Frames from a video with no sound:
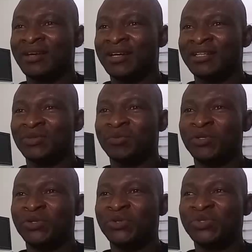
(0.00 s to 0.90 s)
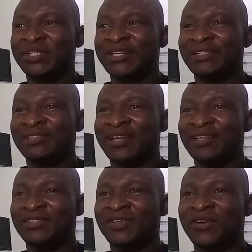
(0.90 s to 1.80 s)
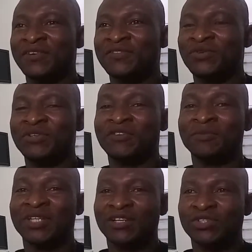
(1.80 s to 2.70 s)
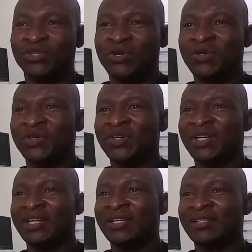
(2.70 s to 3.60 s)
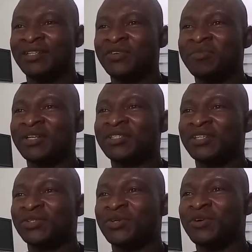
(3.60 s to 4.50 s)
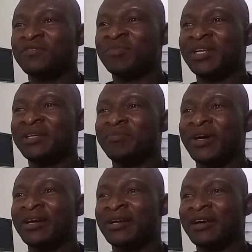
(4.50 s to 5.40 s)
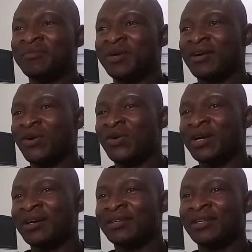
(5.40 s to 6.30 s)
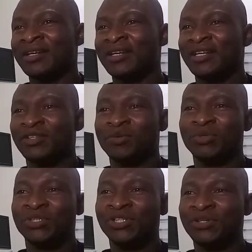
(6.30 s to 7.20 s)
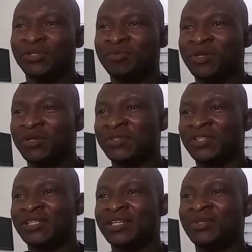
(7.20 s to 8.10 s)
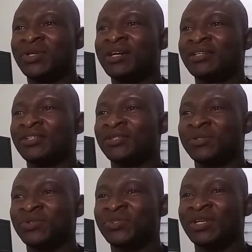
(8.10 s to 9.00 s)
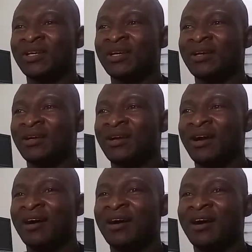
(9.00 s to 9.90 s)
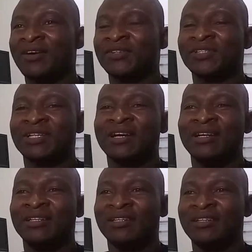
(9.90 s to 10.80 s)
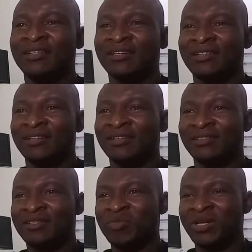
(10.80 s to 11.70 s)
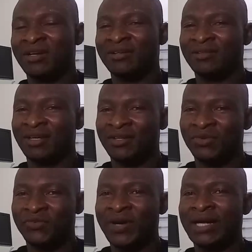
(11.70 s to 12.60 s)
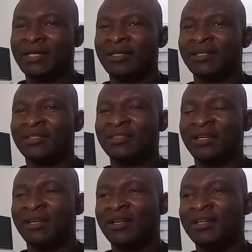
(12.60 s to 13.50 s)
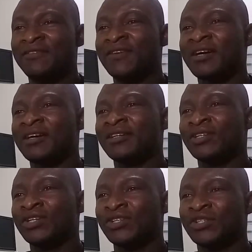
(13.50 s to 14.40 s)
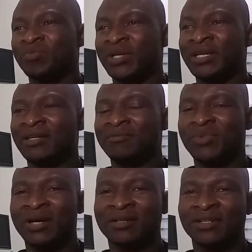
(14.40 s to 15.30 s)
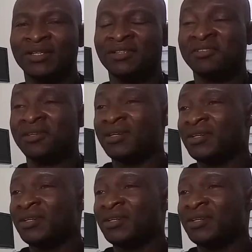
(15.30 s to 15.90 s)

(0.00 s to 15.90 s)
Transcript: and it will be used in the sense of uniform texture. The normal texture of many parenchymal organ is homogeneous because the cellular tissues are acoustically similar, like you find in the liver, spleen, pancreas,